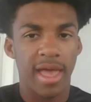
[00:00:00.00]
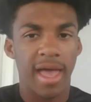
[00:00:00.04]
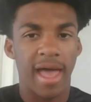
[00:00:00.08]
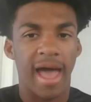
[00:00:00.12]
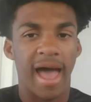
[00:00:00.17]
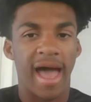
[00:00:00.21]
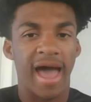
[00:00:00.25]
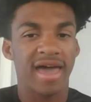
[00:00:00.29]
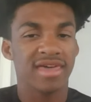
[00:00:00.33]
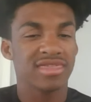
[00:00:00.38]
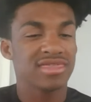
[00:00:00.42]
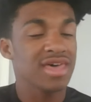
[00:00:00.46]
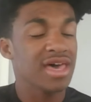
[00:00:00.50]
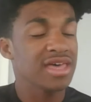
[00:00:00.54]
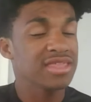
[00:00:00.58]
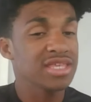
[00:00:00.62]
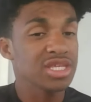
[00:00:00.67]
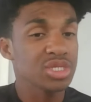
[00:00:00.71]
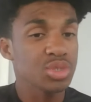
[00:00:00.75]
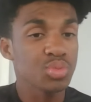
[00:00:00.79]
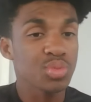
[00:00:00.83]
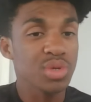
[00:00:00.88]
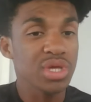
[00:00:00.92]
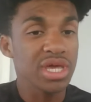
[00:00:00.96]
I thought
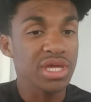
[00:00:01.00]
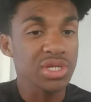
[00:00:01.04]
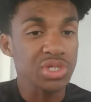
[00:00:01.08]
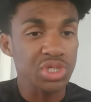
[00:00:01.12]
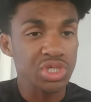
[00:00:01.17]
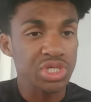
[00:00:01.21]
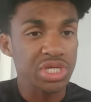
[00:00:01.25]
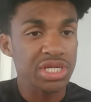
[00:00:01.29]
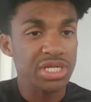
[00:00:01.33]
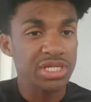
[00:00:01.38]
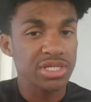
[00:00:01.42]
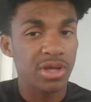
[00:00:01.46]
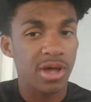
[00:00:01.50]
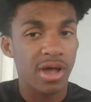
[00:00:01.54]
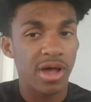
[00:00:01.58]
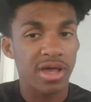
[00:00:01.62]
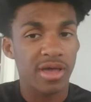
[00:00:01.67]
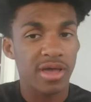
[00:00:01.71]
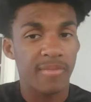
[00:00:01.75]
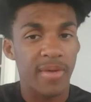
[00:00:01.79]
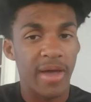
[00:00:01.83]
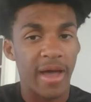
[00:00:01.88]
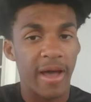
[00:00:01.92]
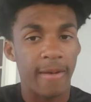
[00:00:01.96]
this would be interesting to talk
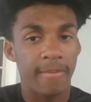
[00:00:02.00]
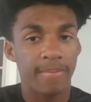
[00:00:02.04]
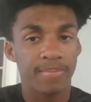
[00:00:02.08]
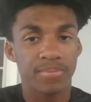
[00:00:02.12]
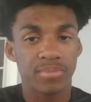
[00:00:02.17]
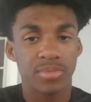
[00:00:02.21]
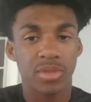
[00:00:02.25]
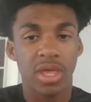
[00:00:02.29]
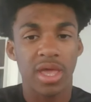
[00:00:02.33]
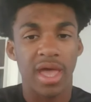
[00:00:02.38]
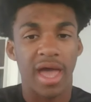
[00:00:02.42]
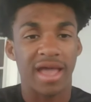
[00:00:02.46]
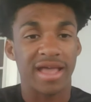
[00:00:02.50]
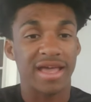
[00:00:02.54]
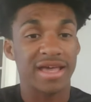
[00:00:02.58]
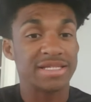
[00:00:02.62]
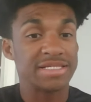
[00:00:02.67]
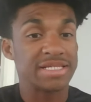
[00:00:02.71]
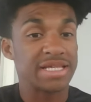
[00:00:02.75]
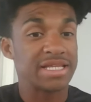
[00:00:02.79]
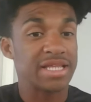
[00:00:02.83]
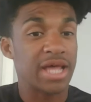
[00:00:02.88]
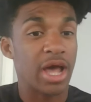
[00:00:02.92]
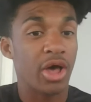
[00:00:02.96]
about because
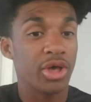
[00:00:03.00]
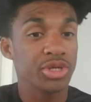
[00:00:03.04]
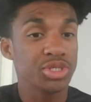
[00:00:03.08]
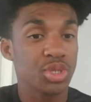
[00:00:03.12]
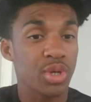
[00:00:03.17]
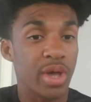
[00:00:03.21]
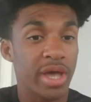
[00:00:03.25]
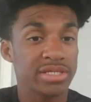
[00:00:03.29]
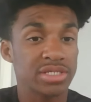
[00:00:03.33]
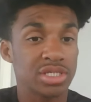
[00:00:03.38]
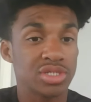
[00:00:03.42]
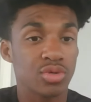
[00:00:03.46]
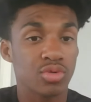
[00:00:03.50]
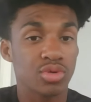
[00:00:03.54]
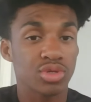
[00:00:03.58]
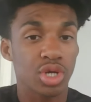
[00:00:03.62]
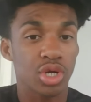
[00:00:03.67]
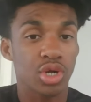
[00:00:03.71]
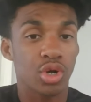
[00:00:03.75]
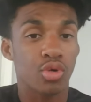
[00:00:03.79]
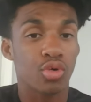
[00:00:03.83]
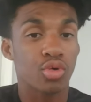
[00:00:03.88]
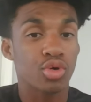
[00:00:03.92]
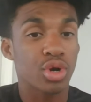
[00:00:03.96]
it also has to do with our
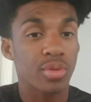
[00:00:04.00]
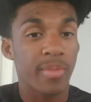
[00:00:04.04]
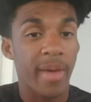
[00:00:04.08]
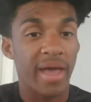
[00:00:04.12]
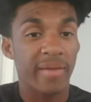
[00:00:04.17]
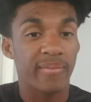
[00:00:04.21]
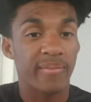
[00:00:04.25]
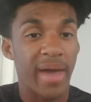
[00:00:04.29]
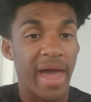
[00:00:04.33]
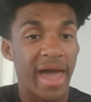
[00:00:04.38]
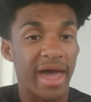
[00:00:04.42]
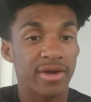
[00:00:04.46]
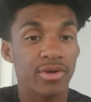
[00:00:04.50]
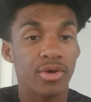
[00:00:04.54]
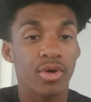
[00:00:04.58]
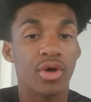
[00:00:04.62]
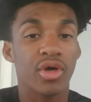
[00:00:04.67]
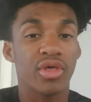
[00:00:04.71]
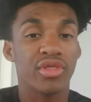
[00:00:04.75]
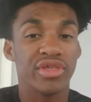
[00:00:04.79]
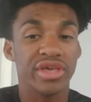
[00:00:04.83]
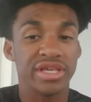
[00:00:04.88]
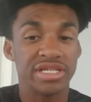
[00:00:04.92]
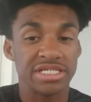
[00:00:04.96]
quarterback battle
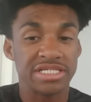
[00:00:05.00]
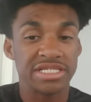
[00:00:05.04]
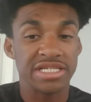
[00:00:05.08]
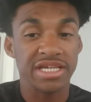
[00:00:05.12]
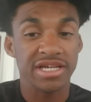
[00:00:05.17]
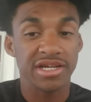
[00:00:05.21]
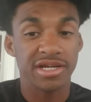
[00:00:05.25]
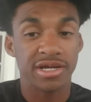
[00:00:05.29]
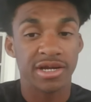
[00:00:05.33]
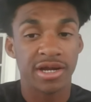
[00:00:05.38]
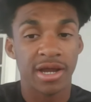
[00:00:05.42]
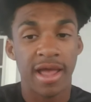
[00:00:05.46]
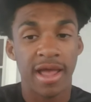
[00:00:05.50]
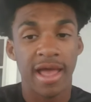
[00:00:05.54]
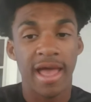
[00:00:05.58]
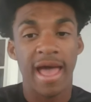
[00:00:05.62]
this year.